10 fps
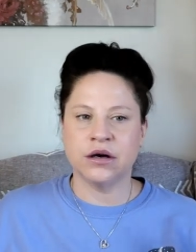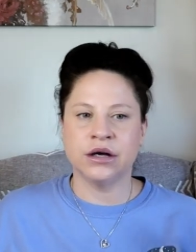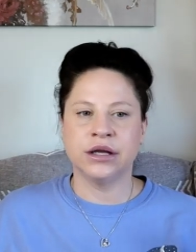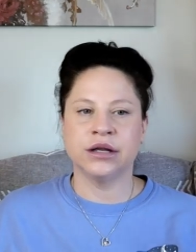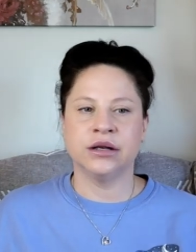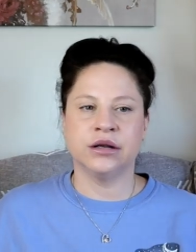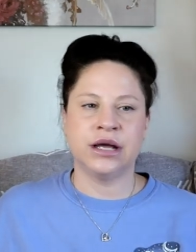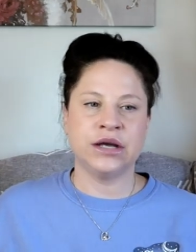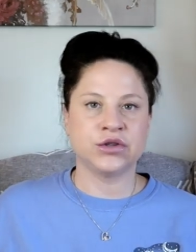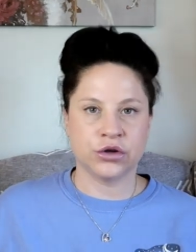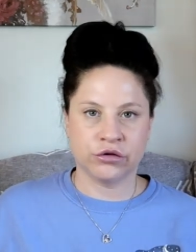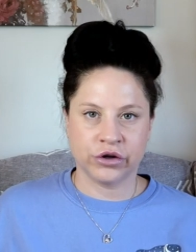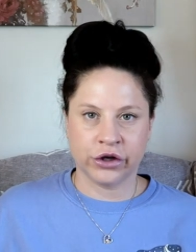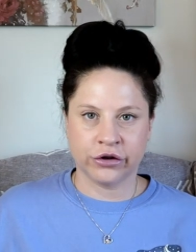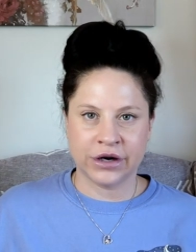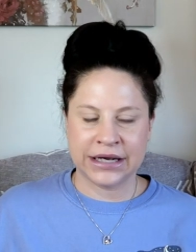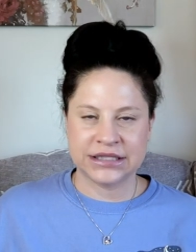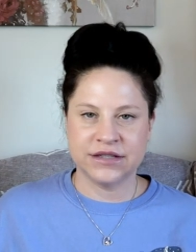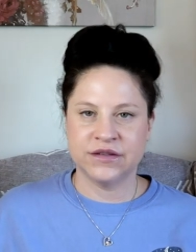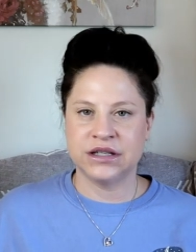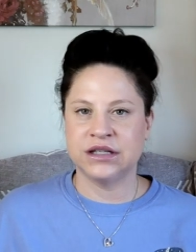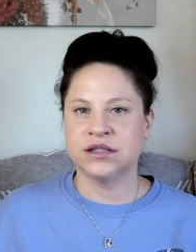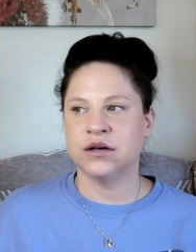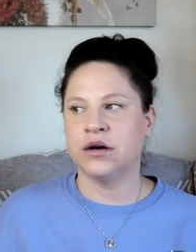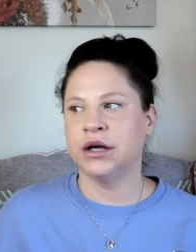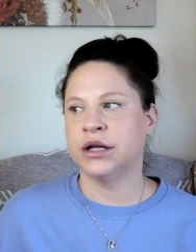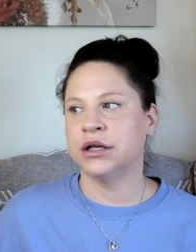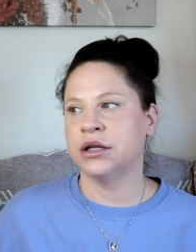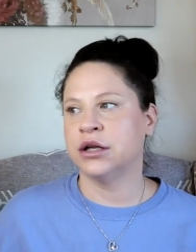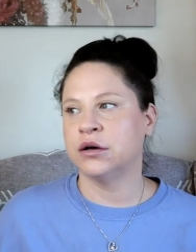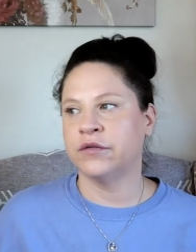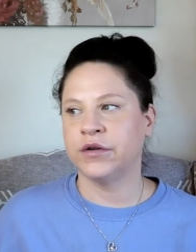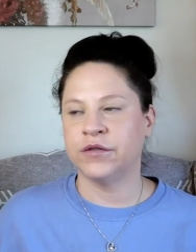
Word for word: on extracurricular activities, on, you know, if,